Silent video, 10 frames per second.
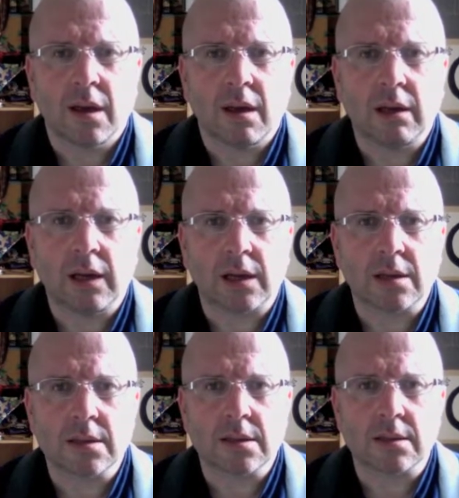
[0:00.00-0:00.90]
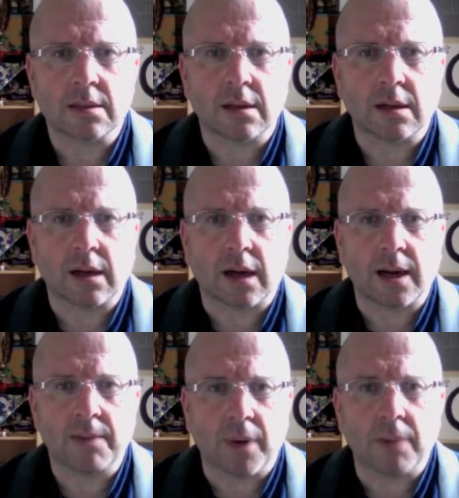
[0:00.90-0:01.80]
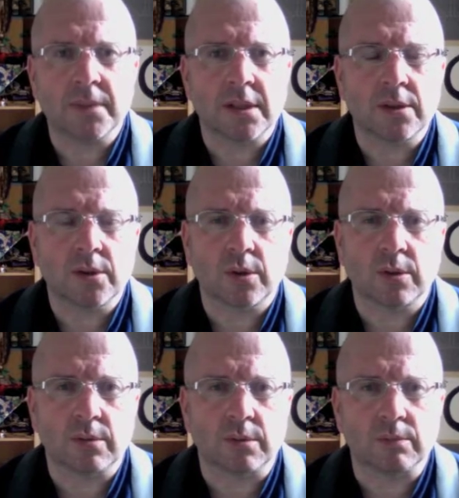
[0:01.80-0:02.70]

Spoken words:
And I bumped into